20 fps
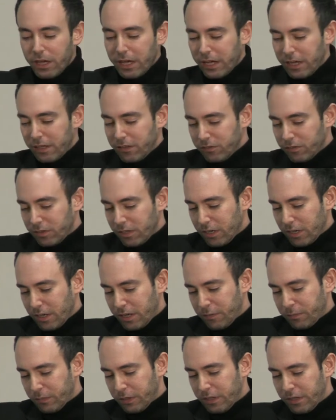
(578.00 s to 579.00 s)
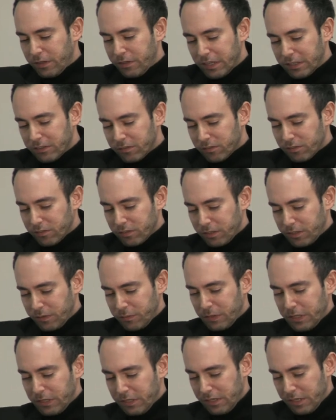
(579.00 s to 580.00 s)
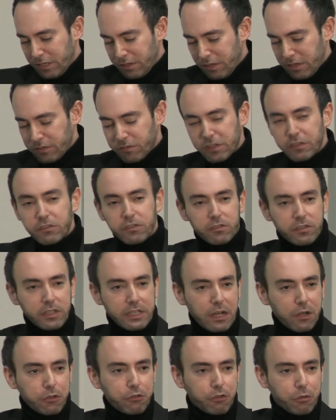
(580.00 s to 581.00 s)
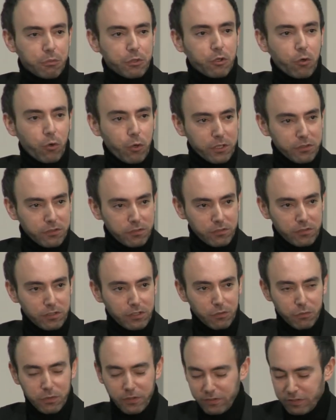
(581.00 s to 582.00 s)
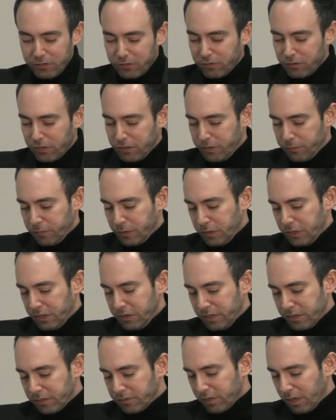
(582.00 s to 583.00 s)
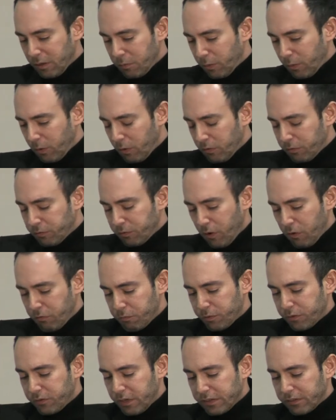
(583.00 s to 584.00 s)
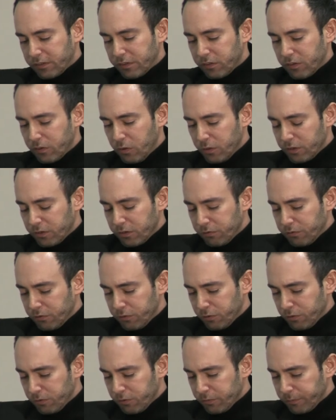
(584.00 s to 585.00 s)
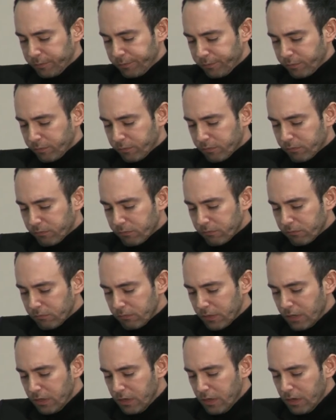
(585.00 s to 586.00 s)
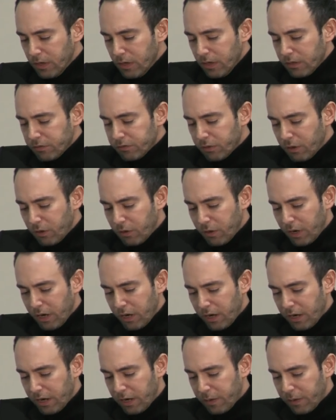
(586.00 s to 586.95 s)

And that's it's interesting how German courts deal with this in the example of protecting the honor of Jews. So